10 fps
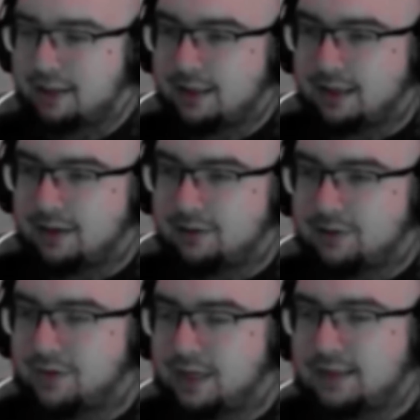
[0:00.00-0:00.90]
you know, do
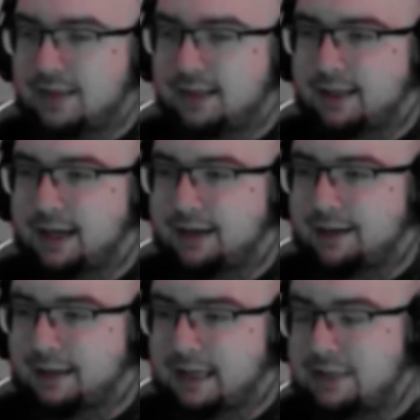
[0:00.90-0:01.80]
things like that,
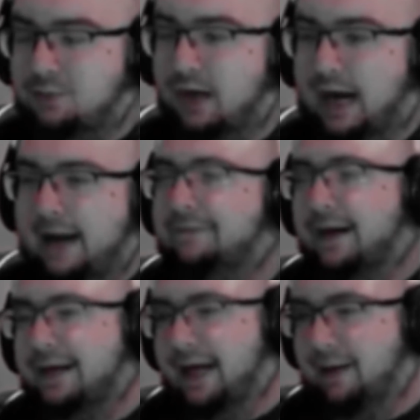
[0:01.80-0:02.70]
and that's where I
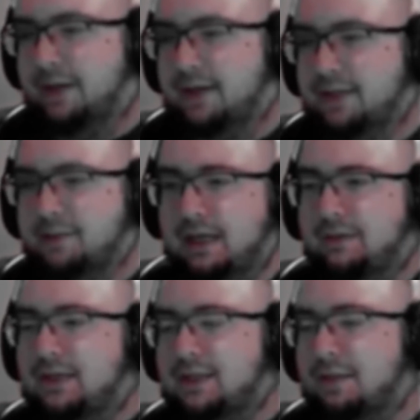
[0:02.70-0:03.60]
find happiness,
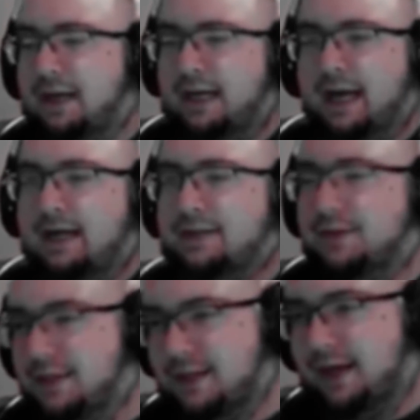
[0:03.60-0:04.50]
giving somebody gas on
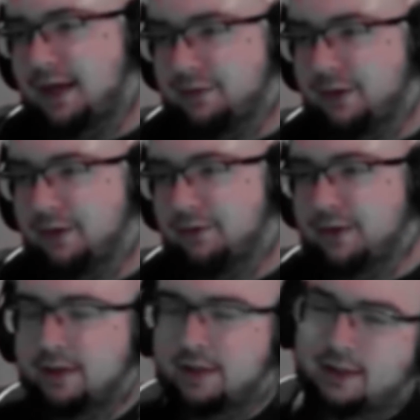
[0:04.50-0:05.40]
the side of the road.
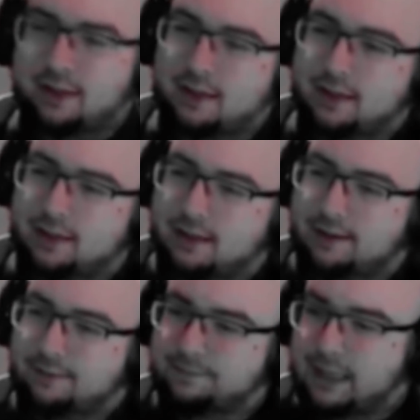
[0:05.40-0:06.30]

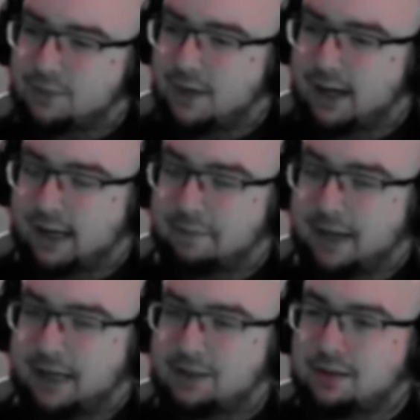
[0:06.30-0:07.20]
That's why like
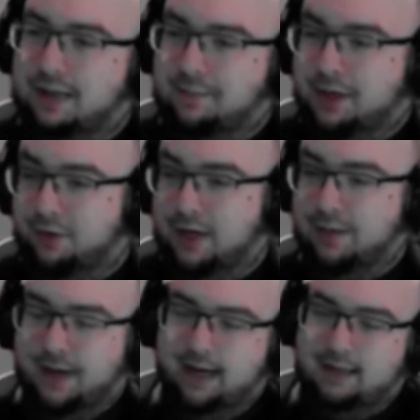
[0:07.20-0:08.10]
my career
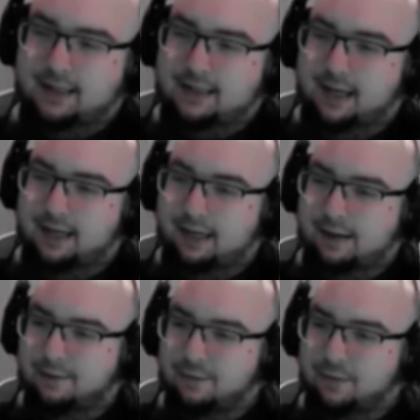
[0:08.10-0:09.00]
path is like,
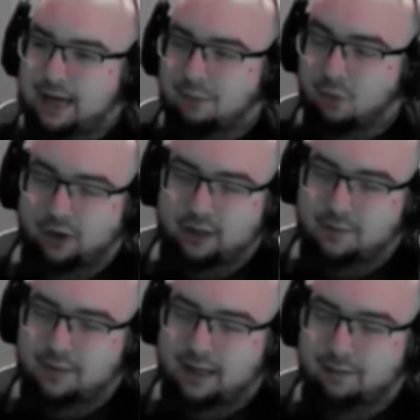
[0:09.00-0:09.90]
well, I wanted to
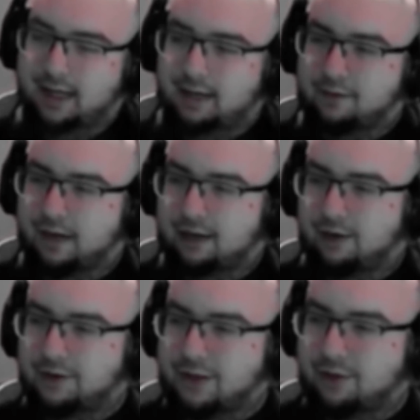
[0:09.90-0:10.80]
be a medic when I
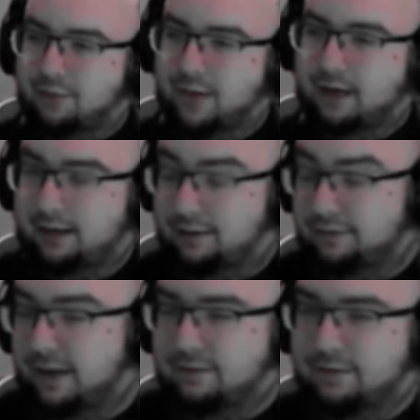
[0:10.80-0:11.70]
lost all the weight, like a
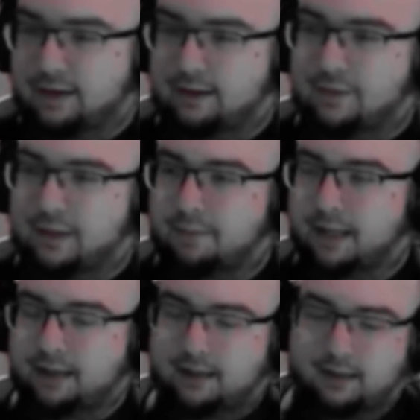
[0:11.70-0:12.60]
firefighter with the
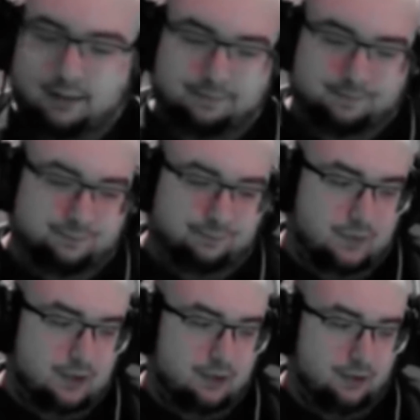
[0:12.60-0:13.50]
medic
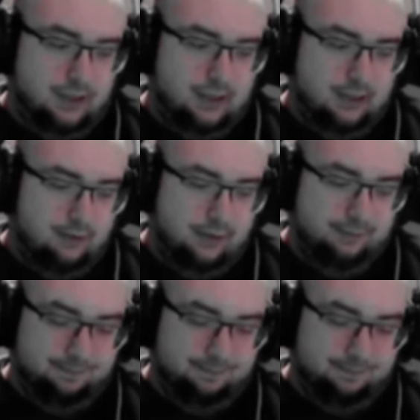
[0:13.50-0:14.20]
critique on it,